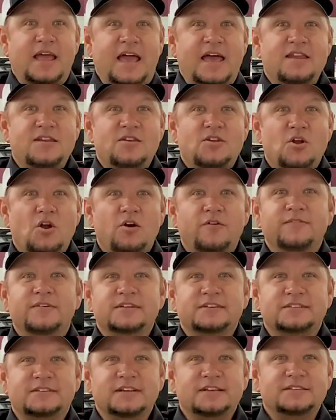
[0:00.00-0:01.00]
and
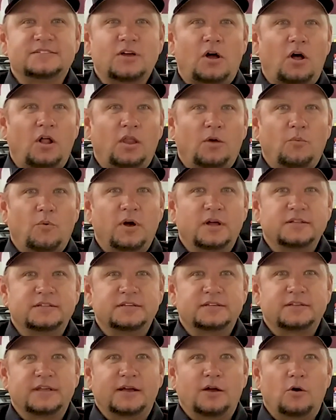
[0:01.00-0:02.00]
nervousness all at once.
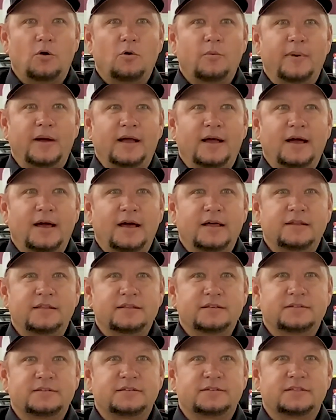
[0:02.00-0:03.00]
It's like, oh my God,
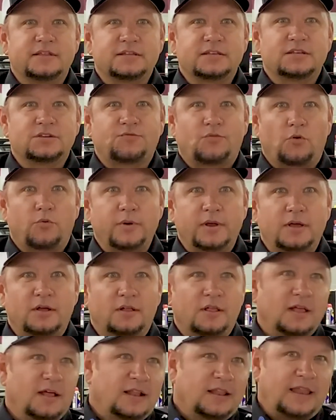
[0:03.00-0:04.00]
this is for real.
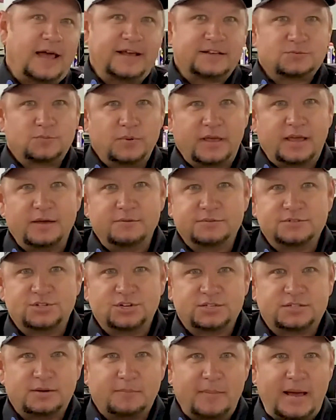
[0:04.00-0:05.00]
Last weekend was
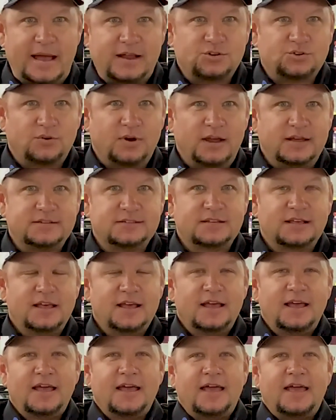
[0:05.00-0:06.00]
just a match race,
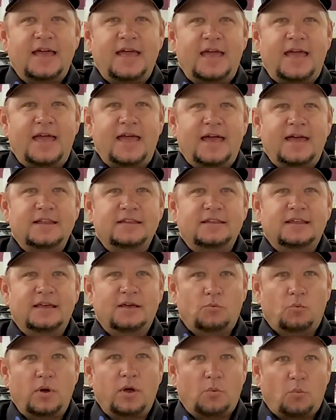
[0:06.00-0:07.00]
and
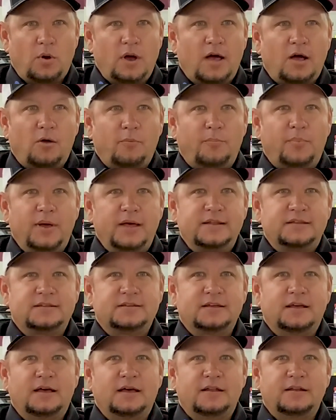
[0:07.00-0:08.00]
it went well, but
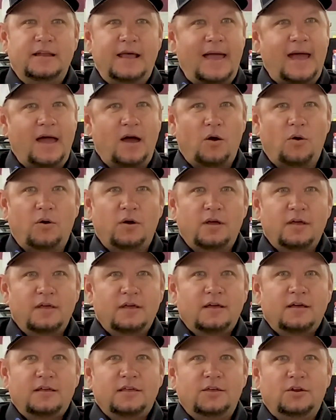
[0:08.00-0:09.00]
now,
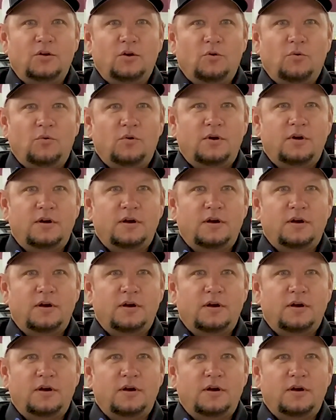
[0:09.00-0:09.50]
you know, we're